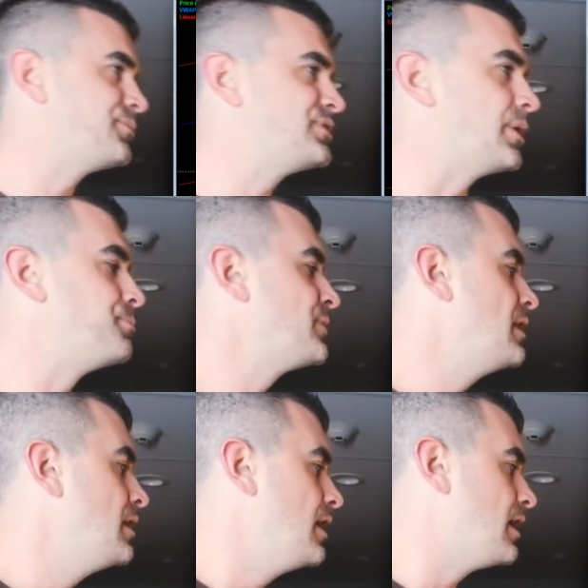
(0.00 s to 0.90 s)
So,
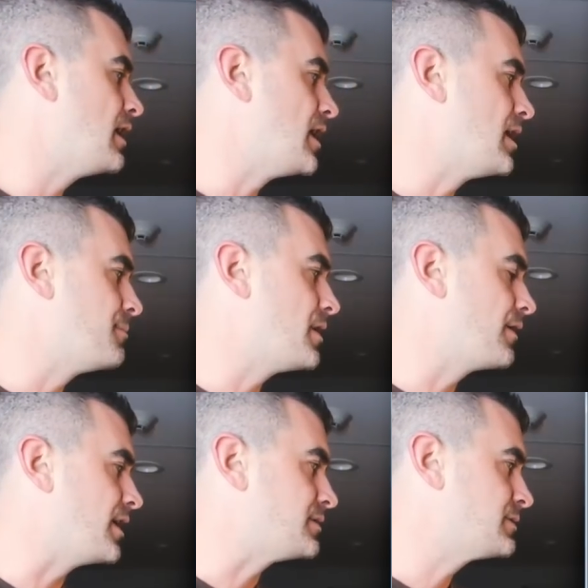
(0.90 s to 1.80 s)
all
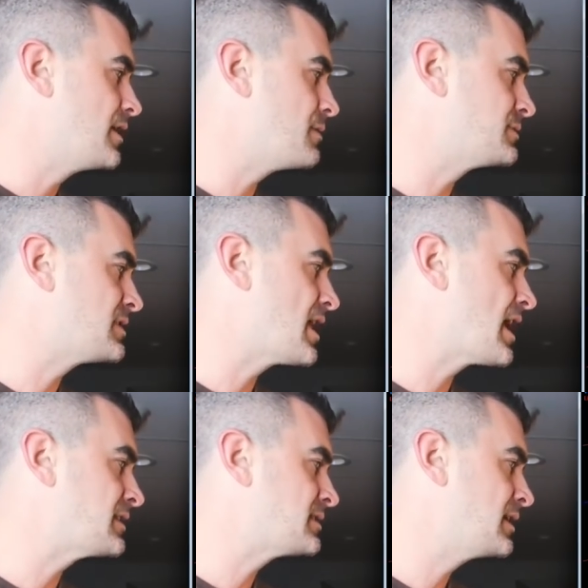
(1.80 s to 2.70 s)
right, so that was
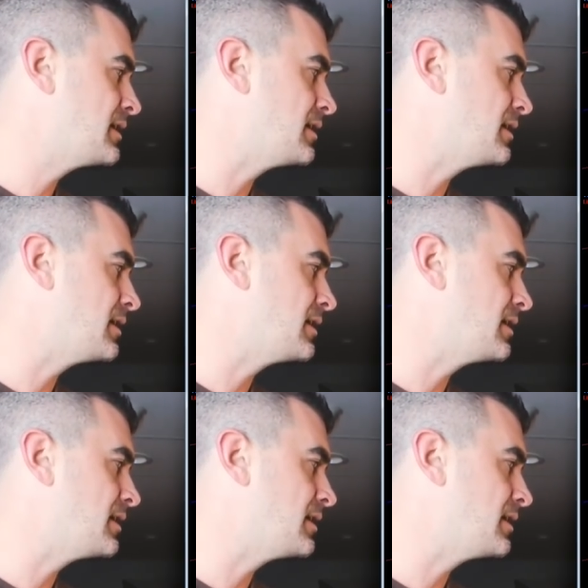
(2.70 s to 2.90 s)
that.